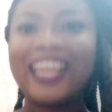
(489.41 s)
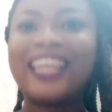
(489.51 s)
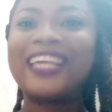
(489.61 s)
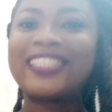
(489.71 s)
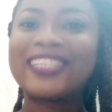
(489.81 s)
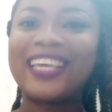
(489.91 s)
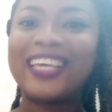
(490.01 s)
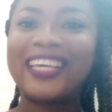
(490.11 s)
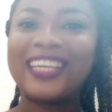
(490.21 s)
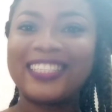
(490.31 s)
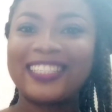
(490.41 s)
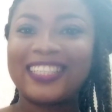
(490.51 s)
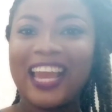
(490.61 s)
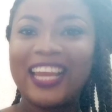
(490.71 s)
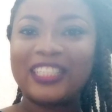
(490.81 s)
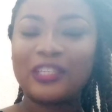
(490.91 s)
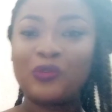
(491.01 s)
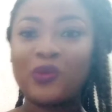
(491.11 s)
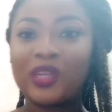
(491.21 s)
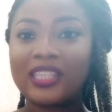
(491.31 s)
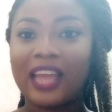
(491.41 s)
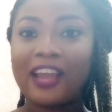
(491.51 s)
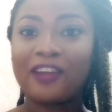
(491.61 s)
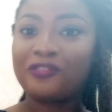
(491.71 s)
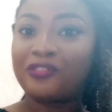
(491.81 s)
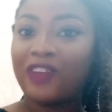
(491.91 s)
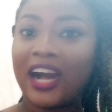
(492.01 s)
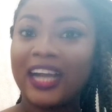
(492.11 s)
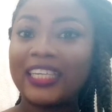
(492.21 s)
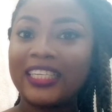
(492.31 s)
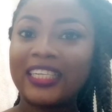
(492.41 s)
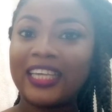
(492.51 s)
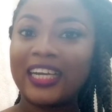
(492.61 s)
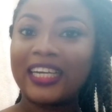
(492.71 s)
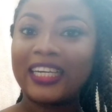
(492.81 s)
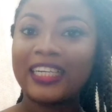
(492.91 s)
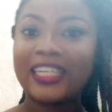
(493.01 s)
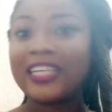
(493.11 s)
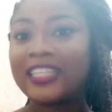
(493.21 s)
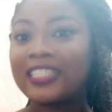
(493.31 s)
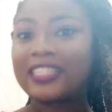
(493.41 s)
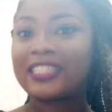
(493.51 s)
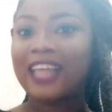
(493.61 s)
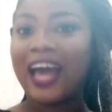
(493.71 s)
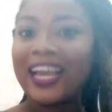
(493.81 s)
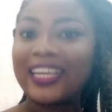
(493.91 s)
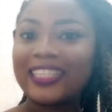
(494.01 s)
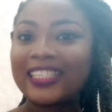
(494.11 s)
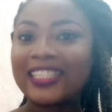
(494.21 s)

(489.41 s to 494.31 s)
Letter E is silent in words like fine, sight,